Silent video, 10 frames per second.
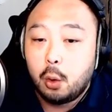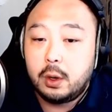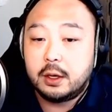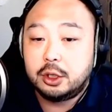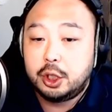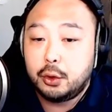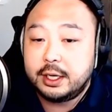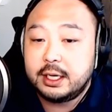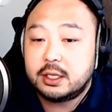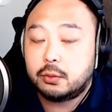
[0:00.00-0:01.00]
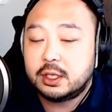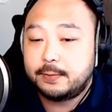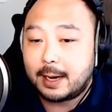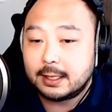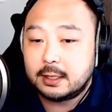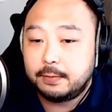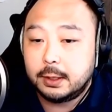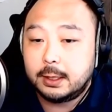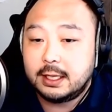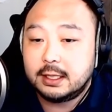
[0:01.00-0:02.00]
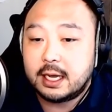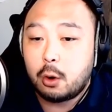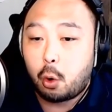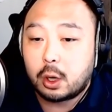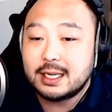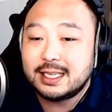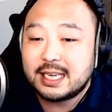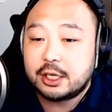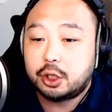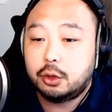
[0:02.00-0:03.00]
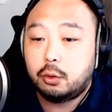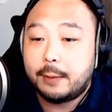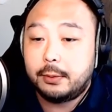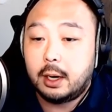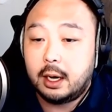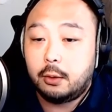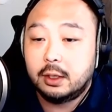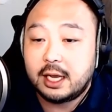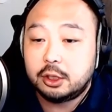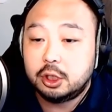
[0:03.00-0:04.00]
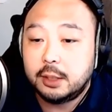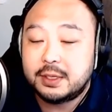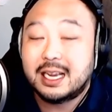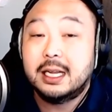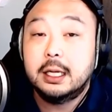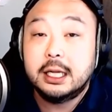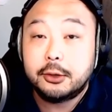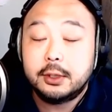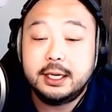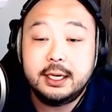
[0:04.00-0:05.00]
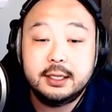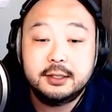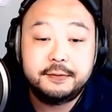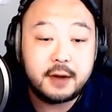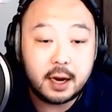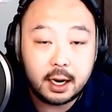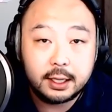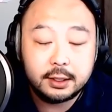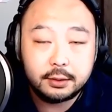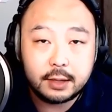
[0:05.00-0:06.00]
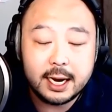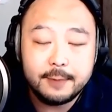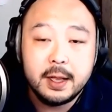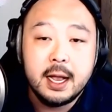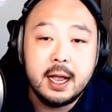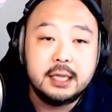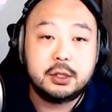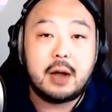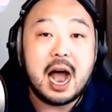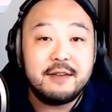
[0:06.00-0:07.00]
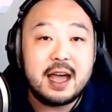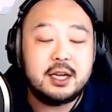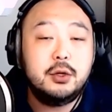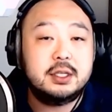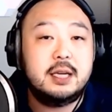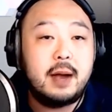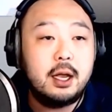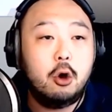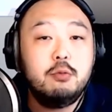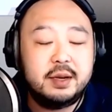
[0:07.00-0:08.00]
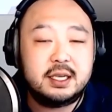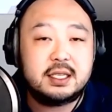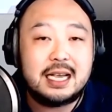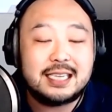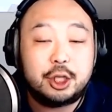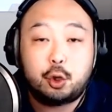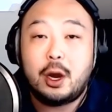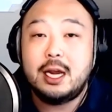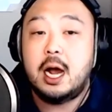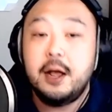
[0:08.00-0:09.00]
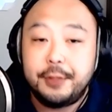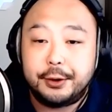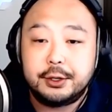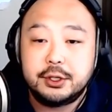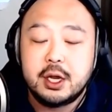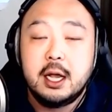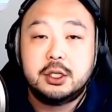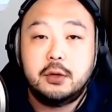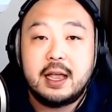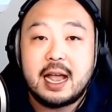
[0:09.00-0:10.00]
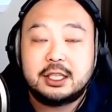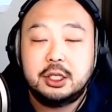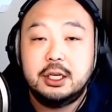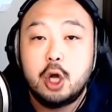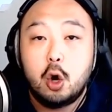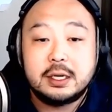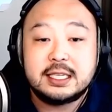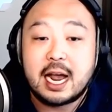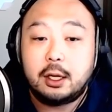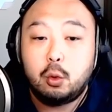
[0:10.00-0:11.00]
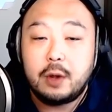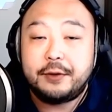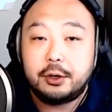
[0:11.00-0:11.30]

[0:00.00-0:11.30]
with duties, responsibilities, and organizational relationships clearly defined, right? So I've had to do this in my own business as I train others so they actually know exactly what